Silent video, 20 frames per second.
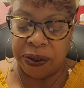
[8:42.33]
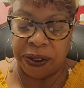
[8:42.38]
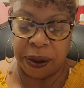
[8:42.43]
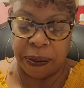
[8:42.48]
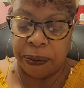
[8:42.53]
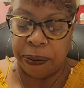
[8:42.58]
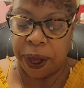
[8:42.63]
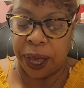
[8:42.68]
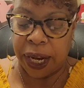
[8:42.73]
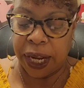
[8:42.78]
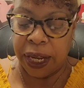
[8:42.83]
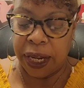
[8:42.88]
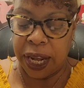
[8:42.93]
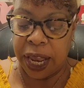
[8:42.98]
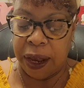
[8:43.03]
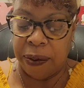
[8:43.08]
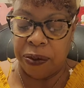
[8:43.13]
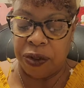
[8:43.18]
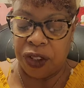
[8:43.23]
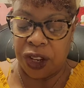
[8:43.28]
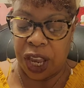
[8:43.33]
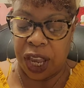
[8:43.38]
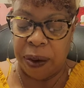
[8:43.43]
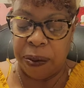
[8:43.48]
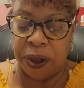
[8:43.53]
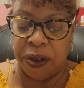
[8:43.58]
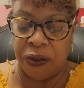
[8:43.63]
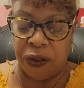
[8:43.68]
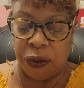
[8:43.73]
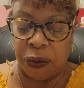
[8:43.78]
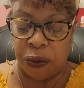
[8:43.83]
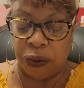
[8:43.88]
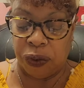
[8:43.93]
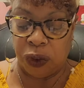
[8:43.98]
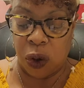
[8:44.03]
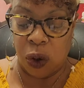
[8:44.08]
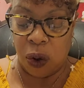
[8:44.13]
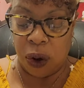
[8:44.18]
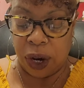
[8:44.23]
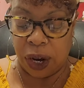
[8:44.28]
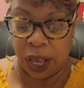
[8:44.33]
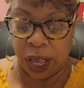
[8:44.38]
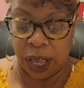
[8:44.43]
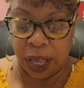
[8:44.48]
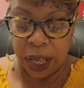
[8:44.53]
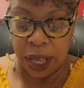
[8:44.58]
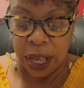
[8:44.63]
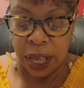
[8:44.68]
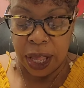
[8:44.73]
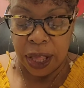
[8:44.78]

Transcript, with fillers: Somebody named Jamie from Florida.